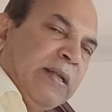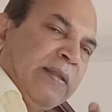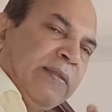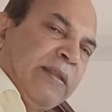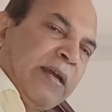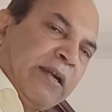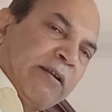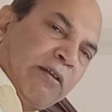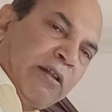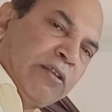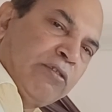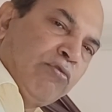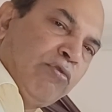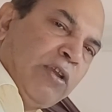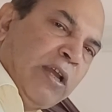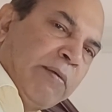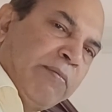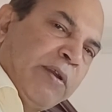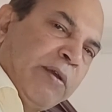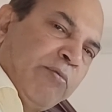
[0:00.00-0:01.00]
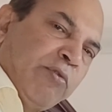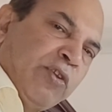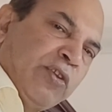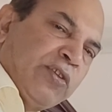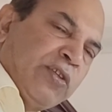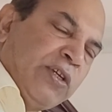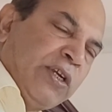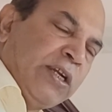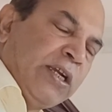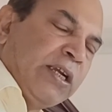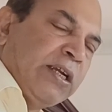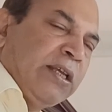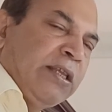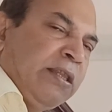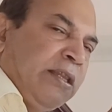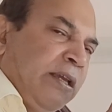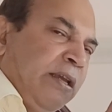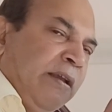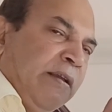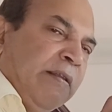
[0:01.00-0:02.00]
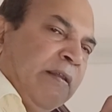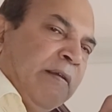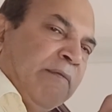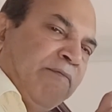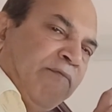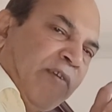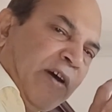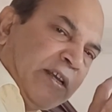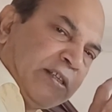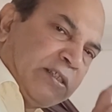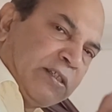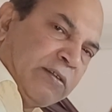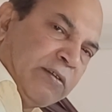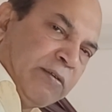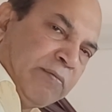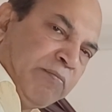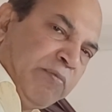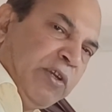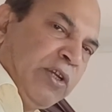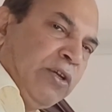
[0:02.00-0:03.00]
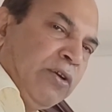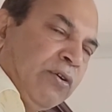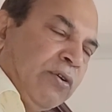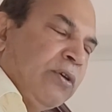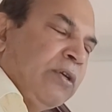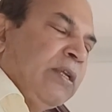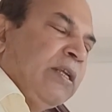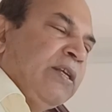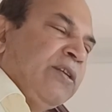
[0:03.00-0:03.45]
that also we have demonstrated in the first video.